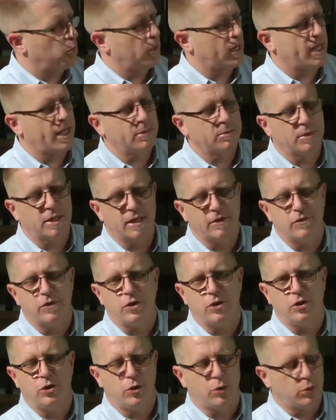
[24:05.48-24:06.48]
what I'm
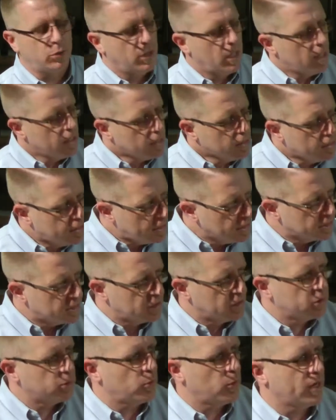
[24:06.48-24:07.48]
giving you, this
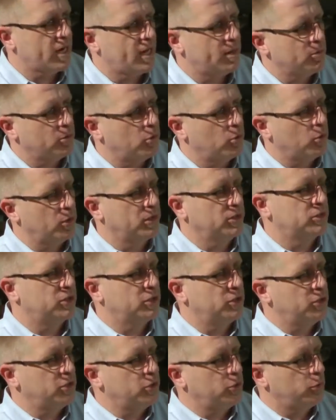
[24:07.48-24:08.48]
is what I'm going to
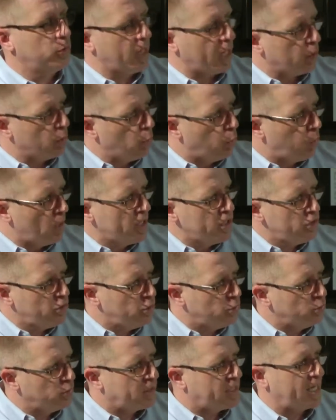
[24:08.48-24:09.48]
do, and when
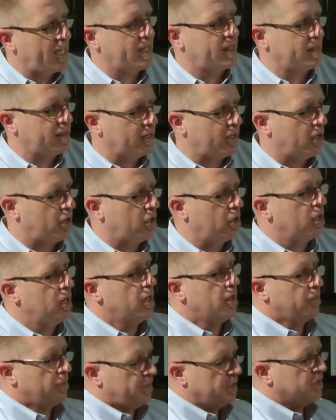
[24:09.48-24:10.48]
you get there,
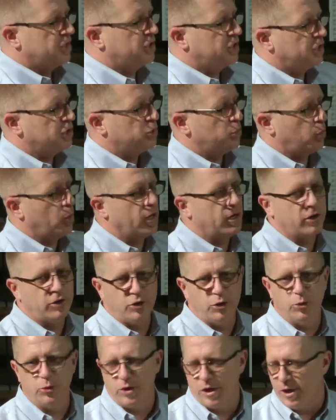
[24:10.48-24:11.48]
this is where
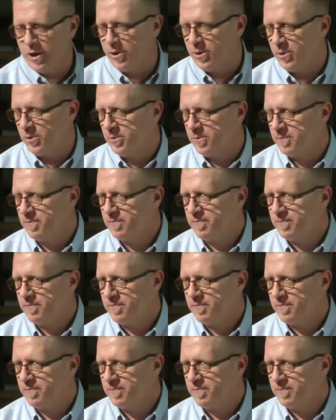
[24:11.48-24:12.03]
you go.